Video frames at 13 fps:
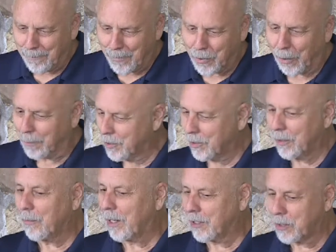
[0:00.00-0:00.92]
So I'm just going
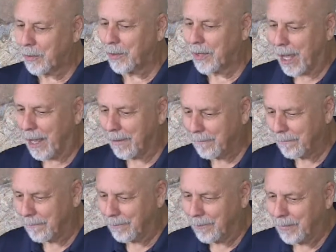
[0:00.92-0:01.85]
to rest with that.
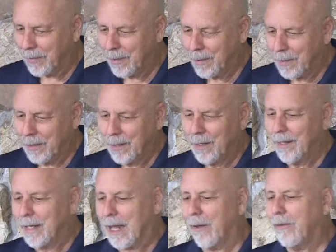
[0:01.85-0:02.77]

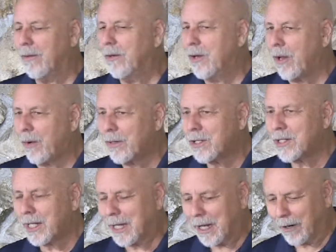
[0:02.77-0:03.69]
Now,
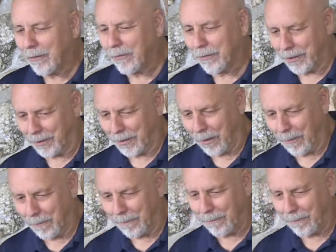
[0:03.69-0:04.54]
notice carefully, though,